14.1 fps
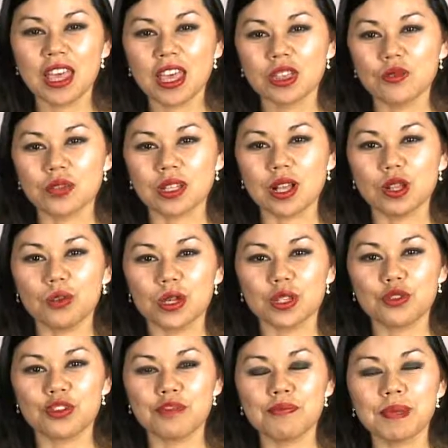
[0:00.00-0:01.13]
The result was
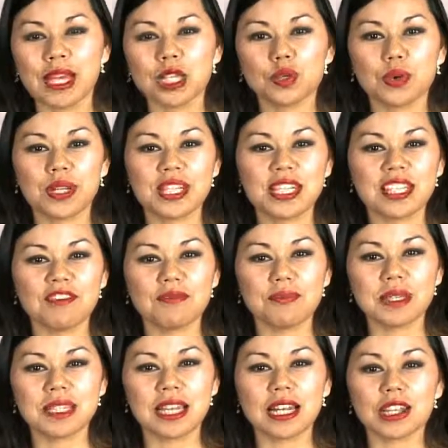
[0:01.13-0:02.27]
driven by a
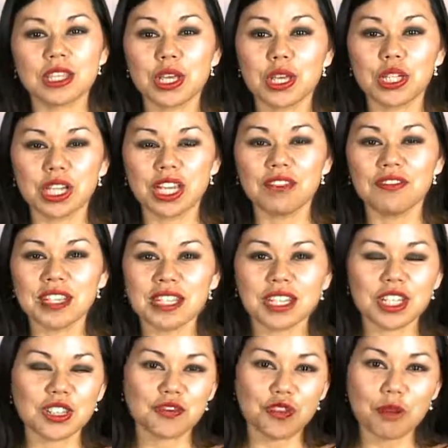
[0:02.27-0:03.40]
27% surge in
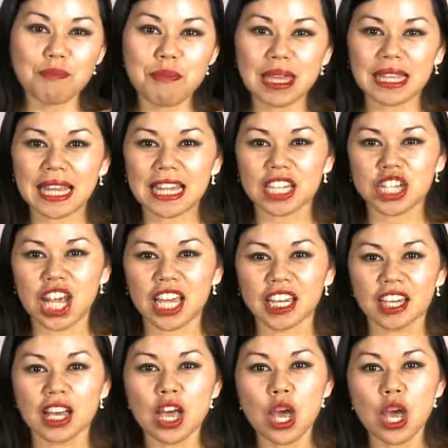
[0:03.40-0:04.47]
visitors from mainland China,